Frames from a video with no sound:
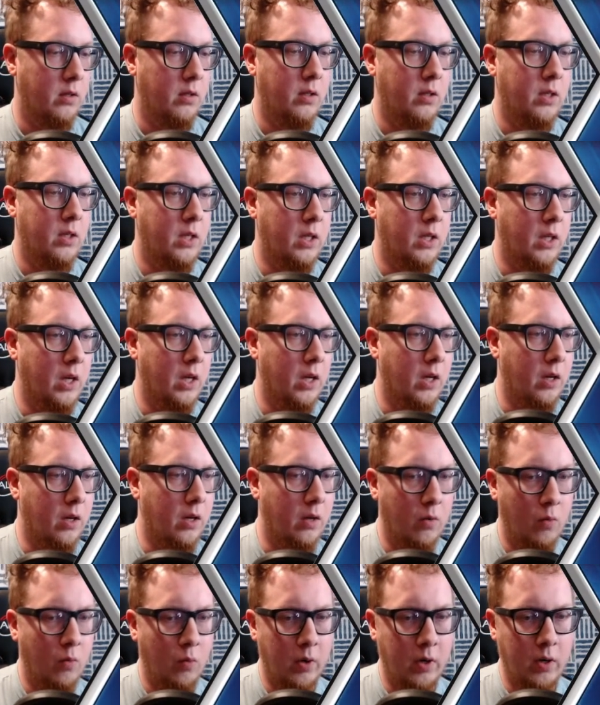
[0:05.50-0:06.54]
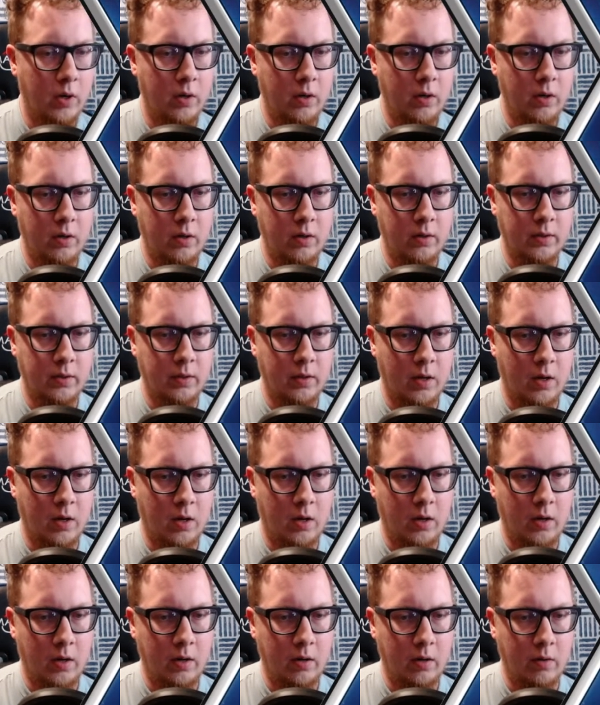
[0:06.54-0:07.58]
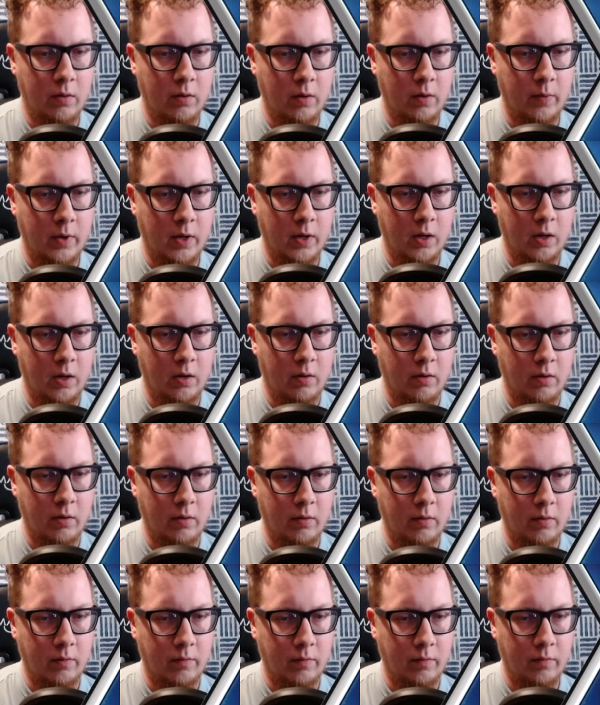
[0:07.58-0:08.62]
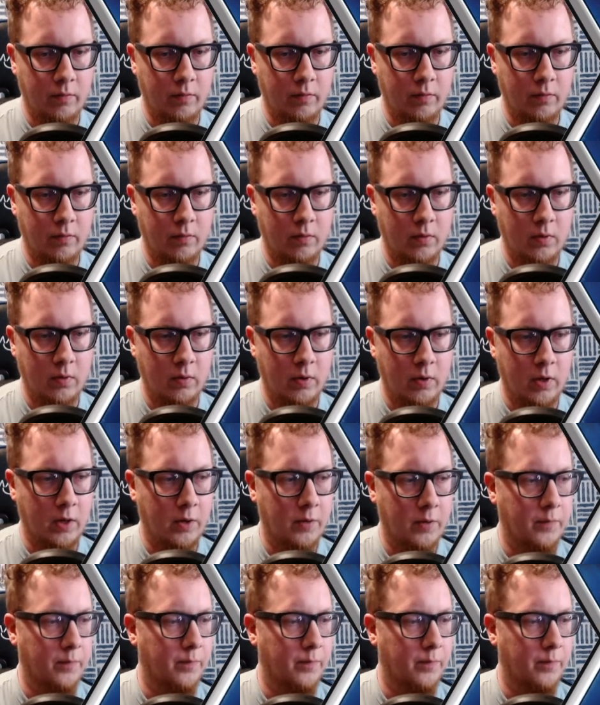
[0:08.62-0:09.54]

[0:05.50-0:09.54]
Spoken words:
today. Where is the audio coming out of? Okay.